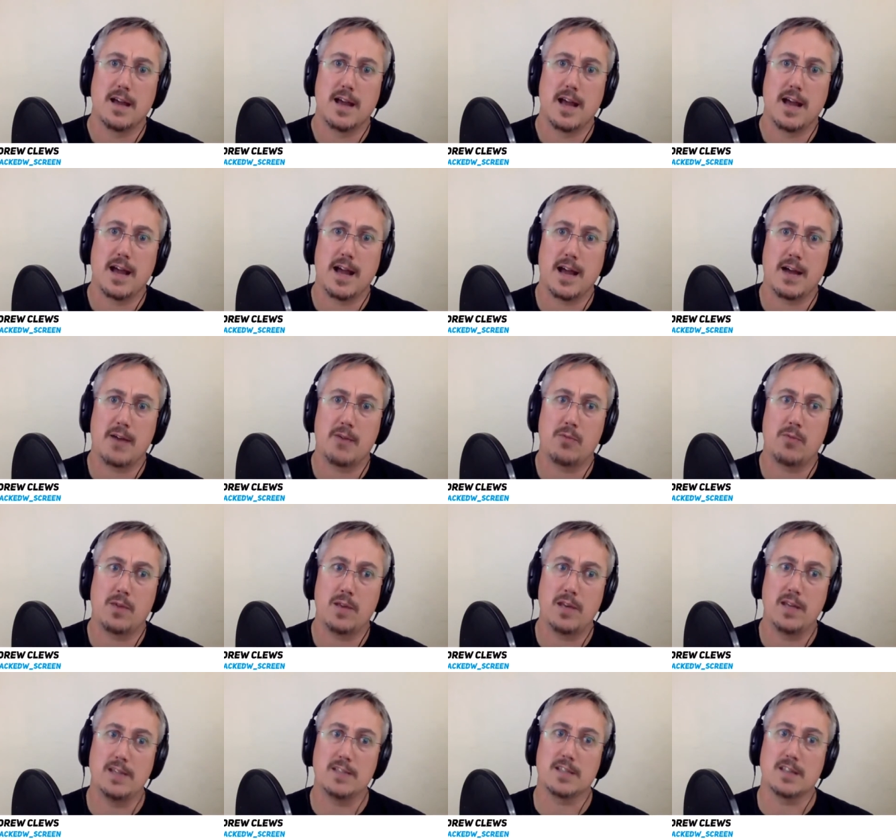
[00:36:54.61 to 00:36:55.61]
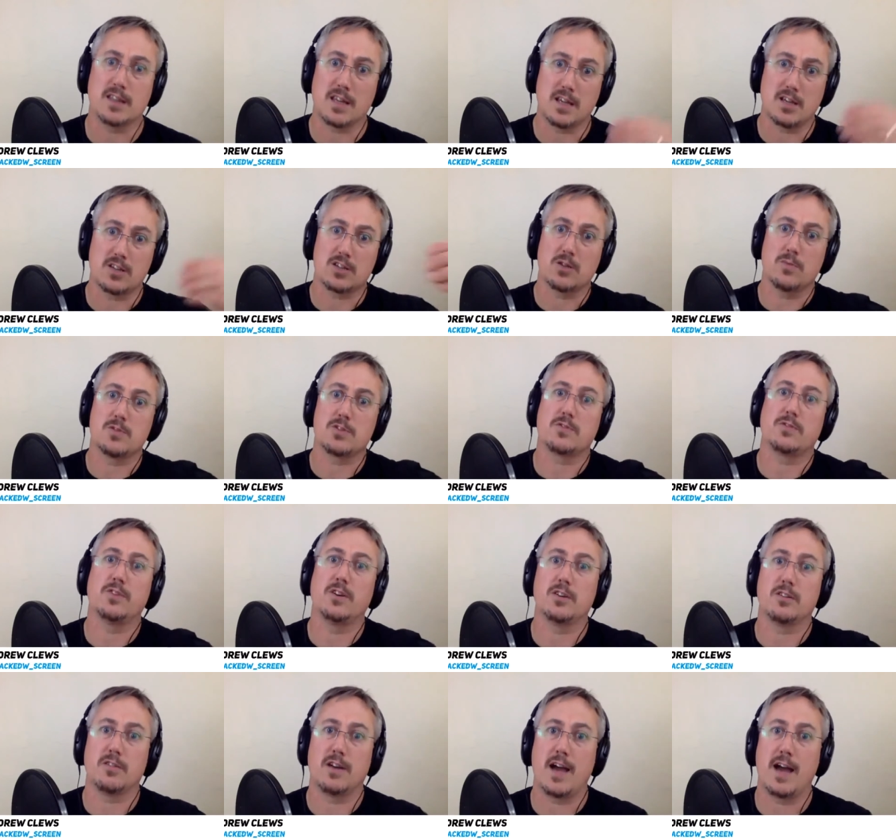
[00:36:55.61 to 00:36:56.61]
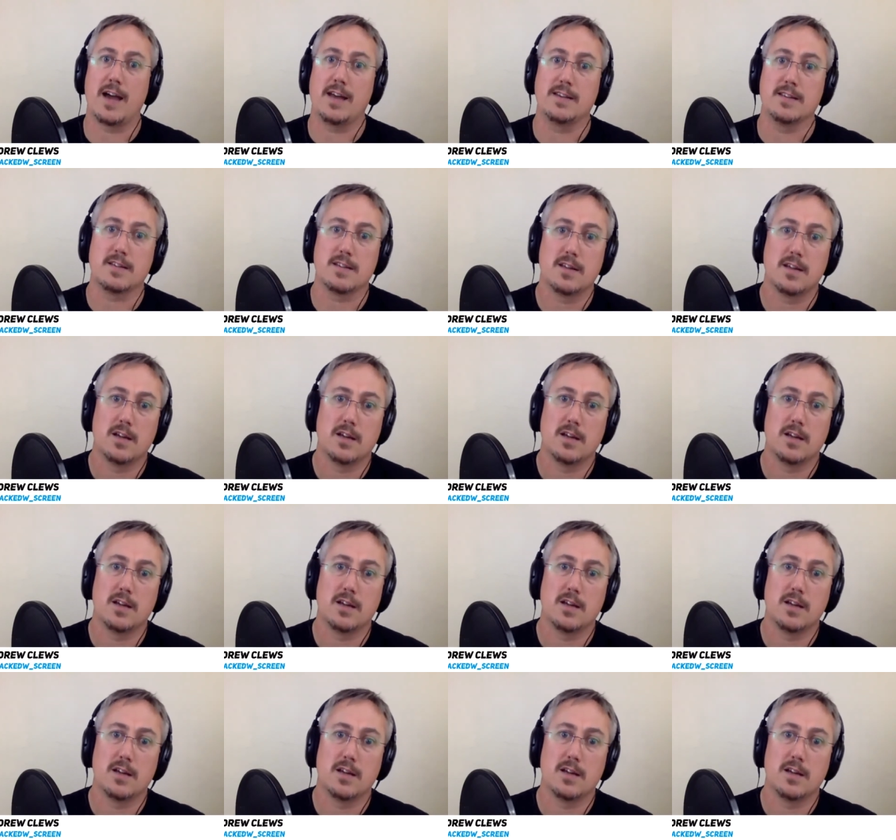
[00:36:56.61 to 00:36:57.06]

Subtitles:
how we need to think so much further ahead